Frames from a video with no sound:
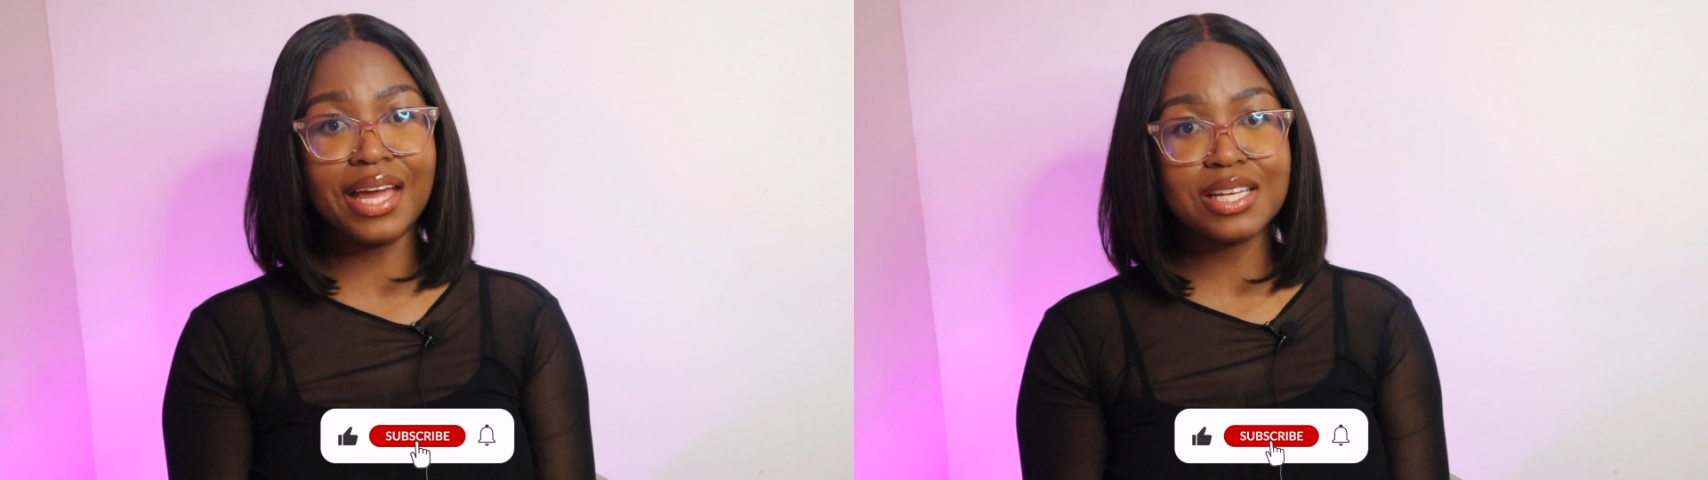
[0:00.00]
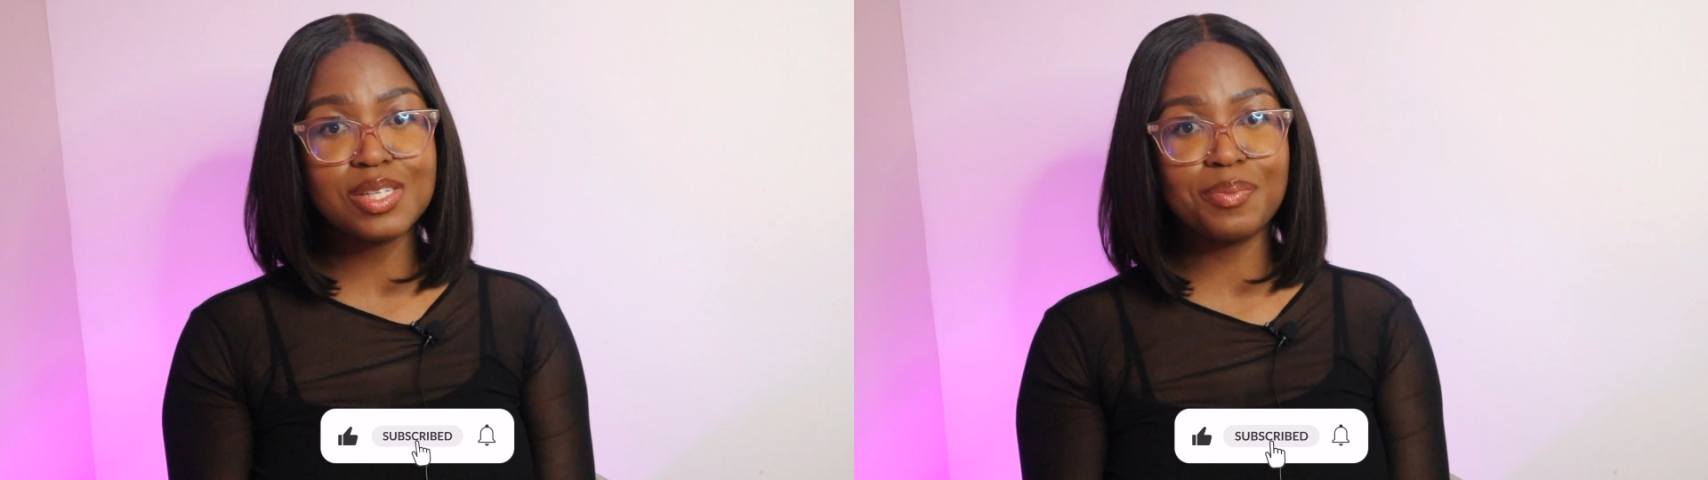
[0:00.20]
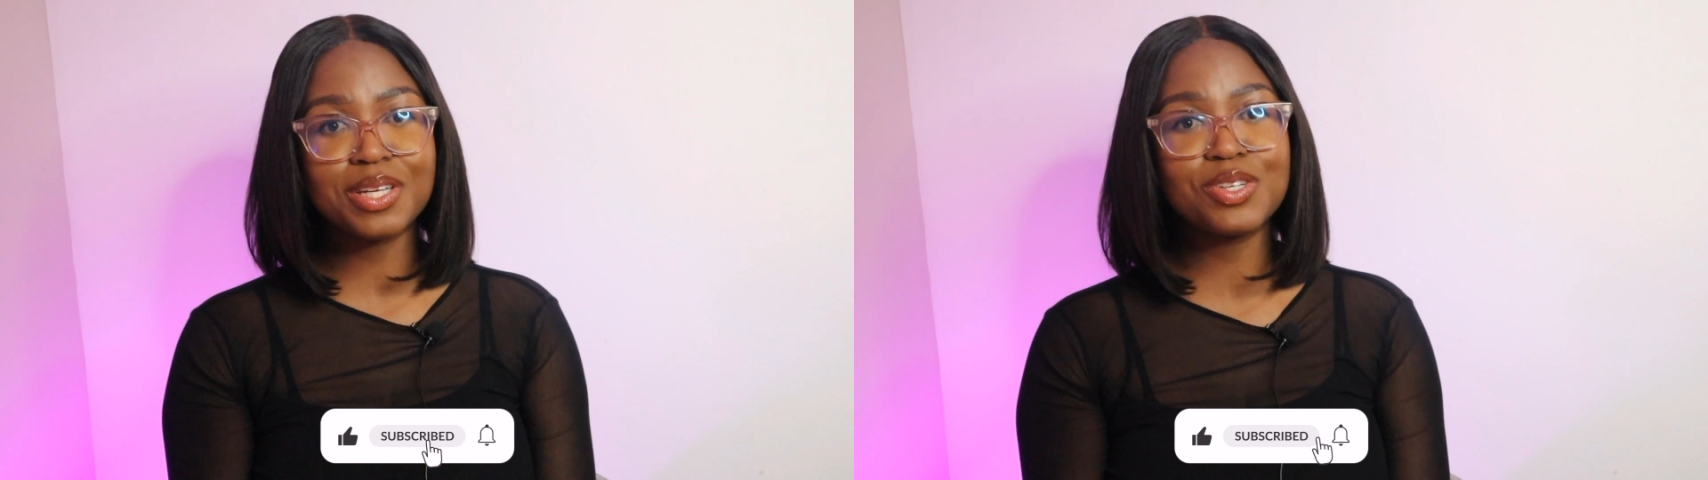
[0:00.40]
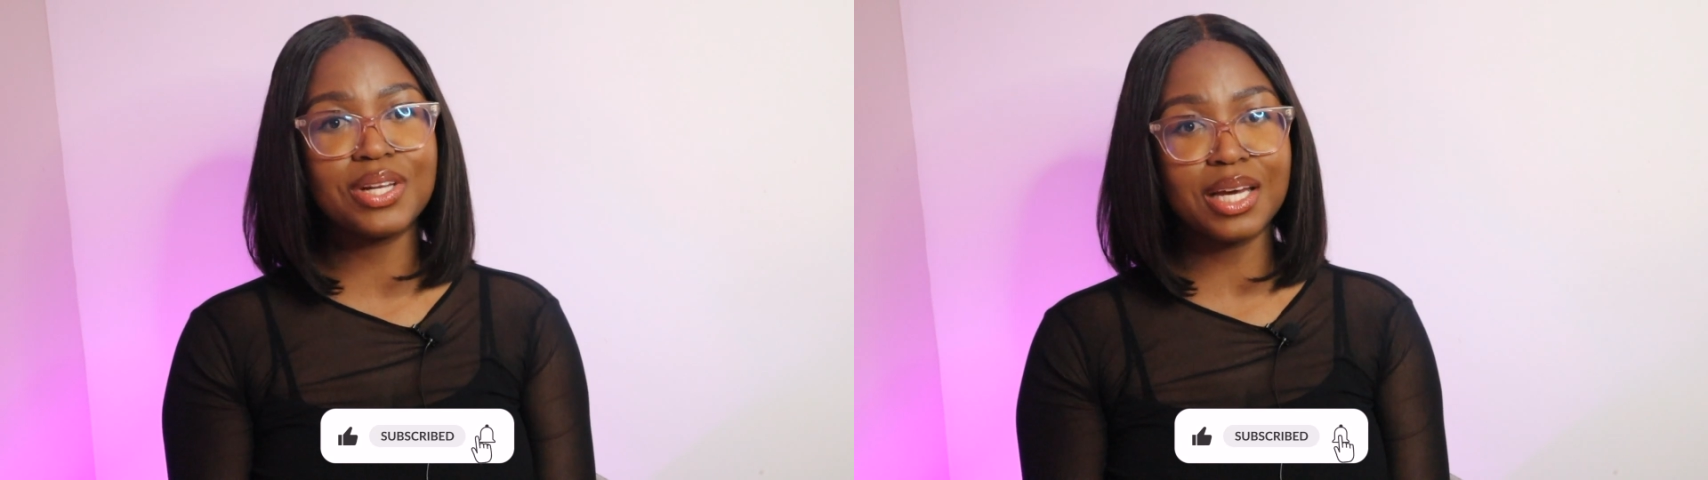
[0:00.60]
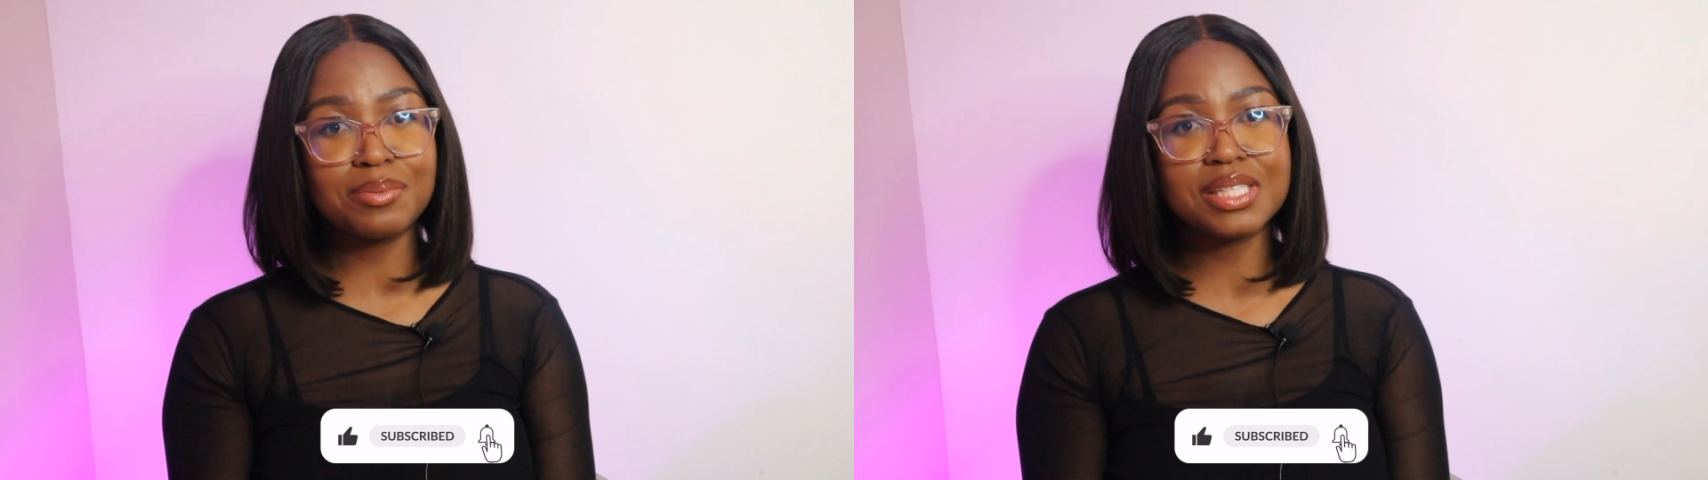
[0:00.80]
any topics
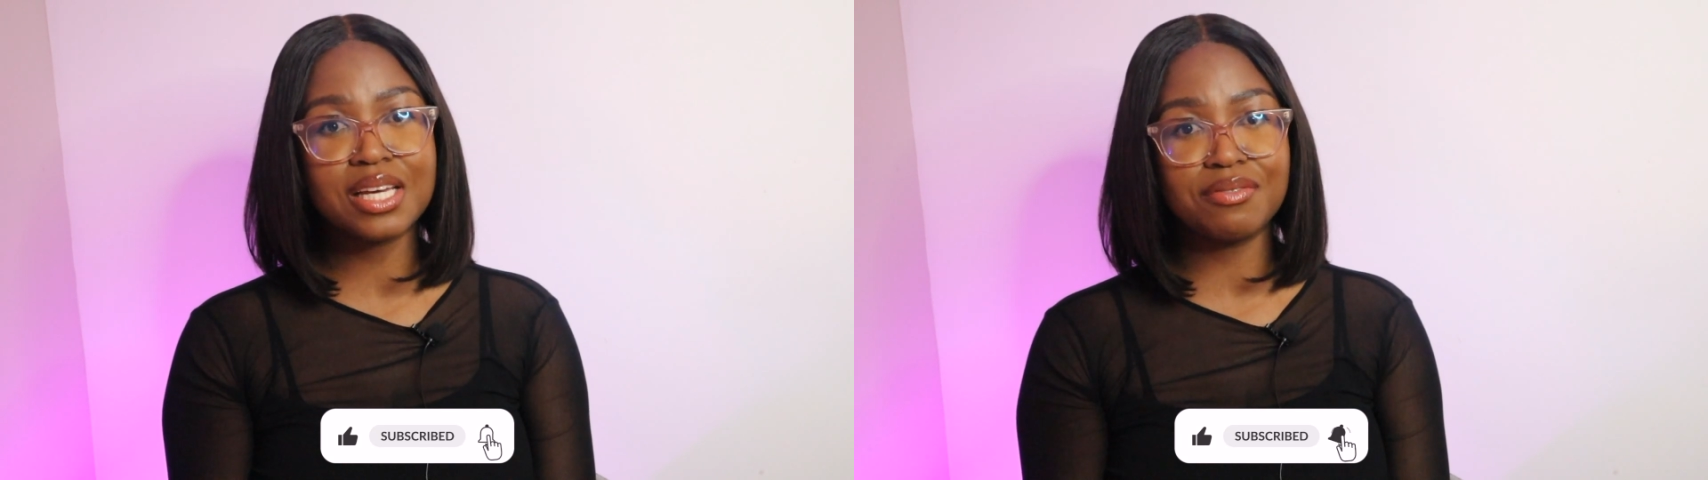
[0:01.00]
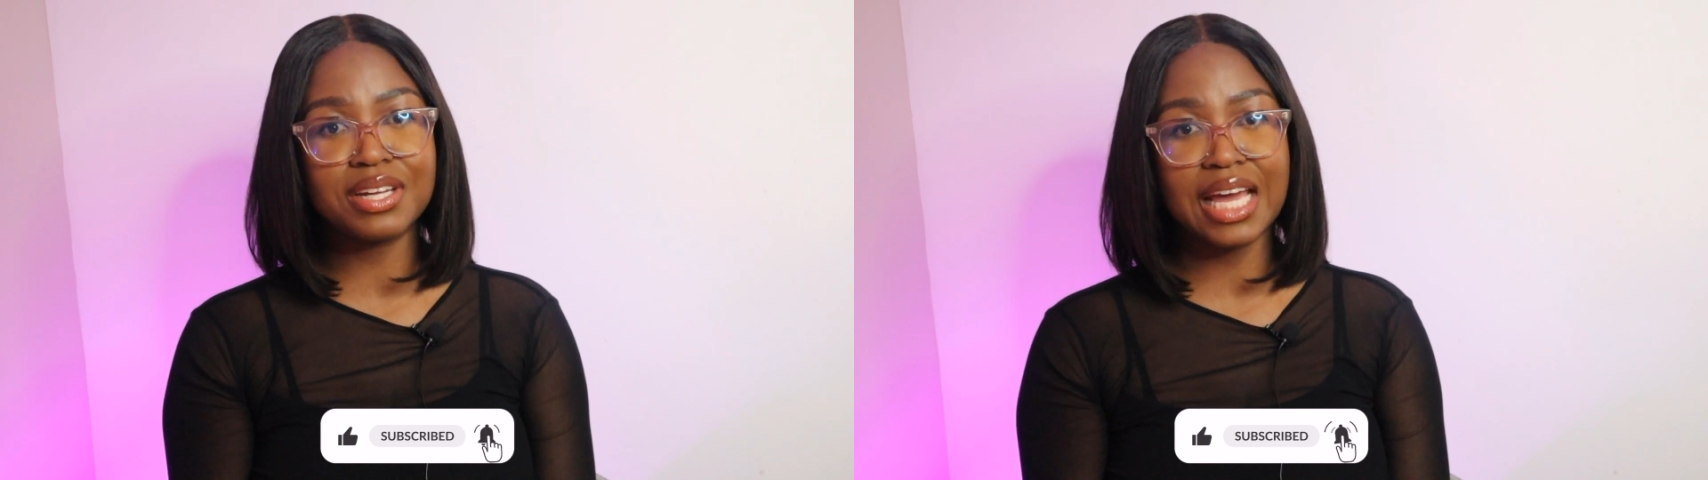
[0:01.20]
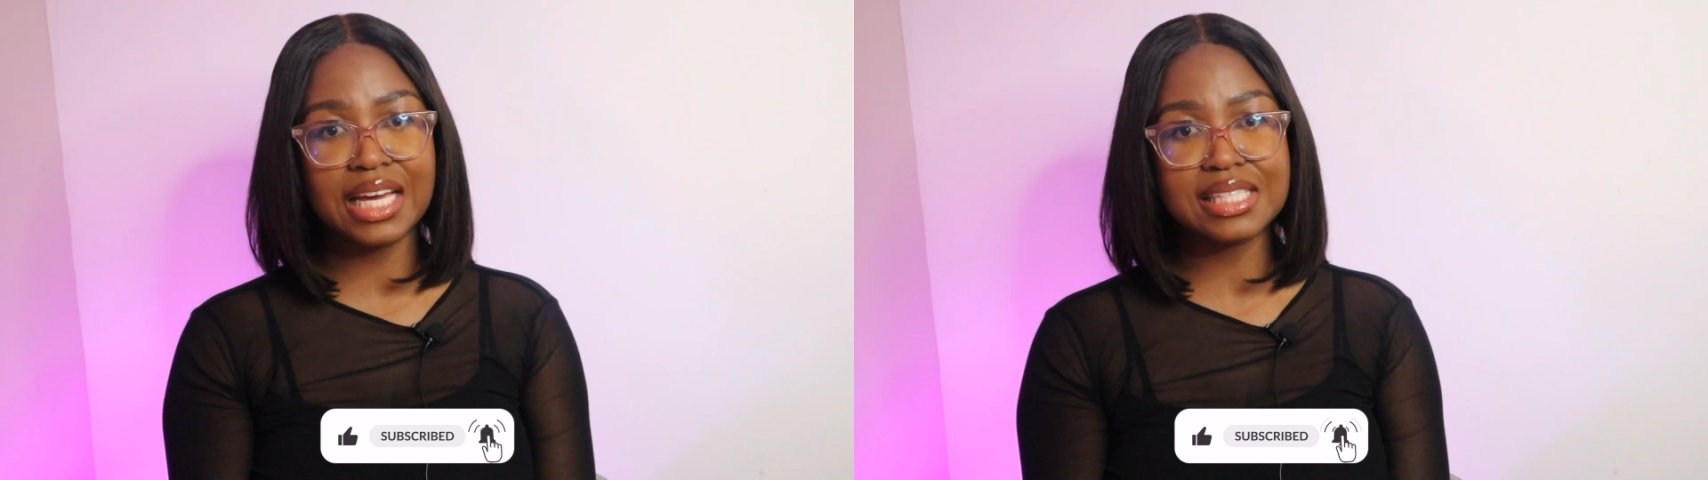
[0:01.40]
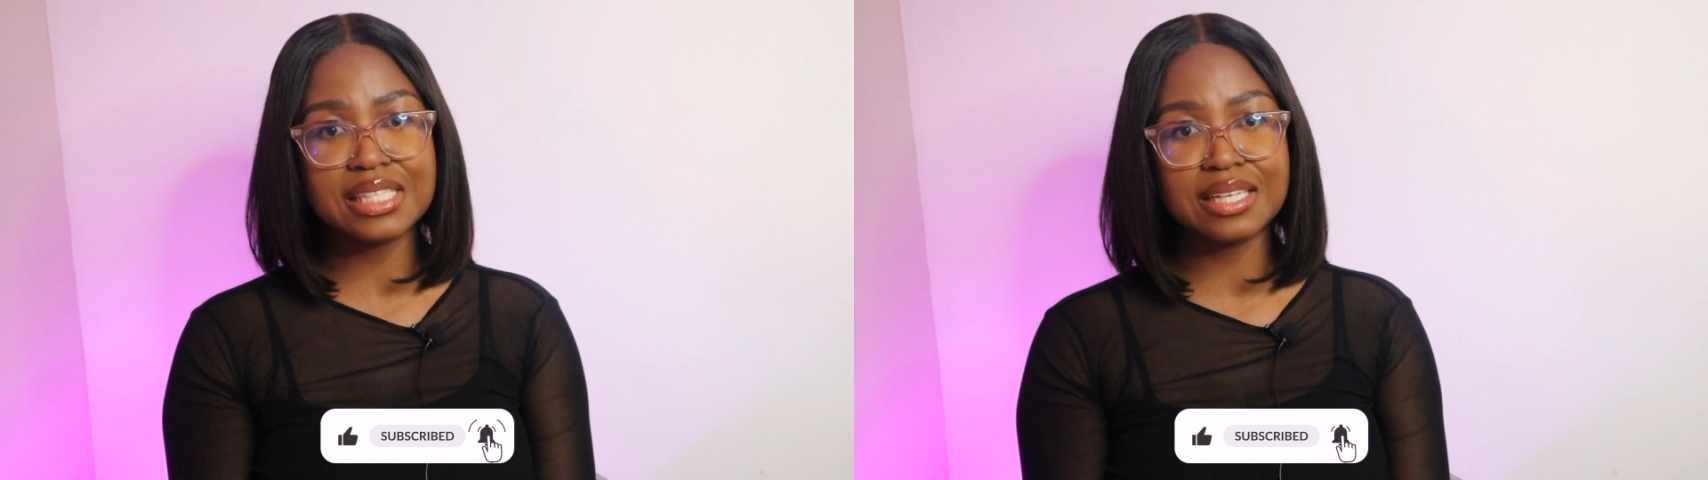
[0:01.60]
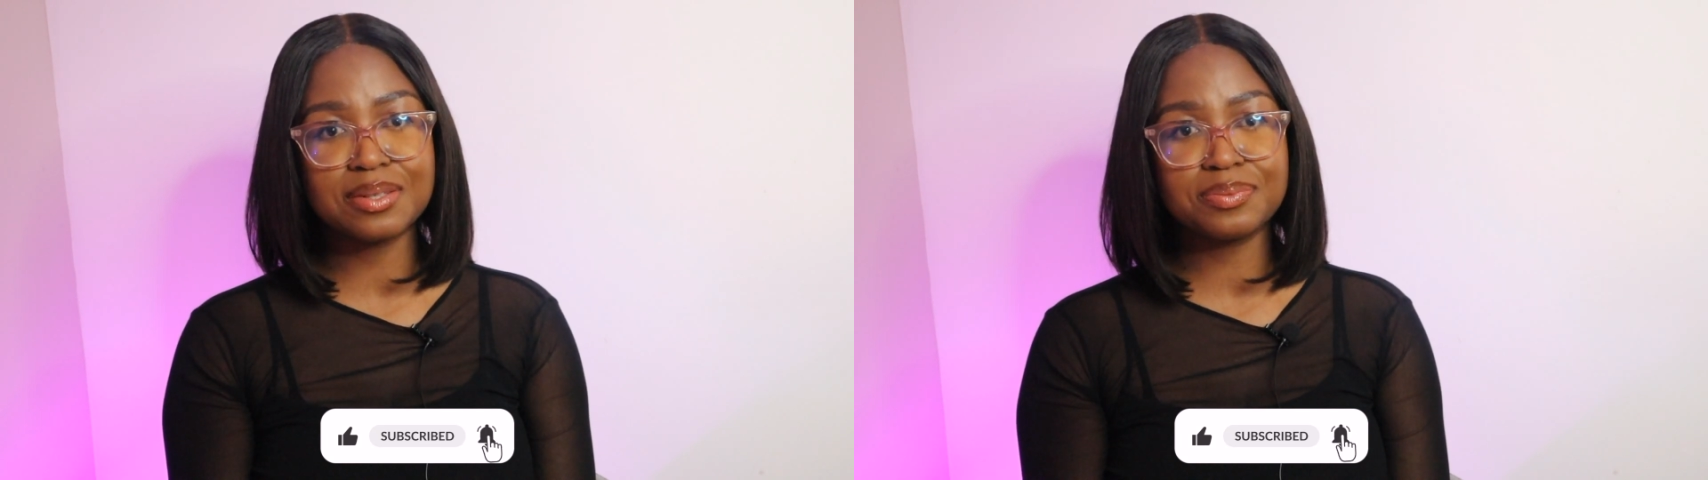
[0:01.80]
you'd like me to cover next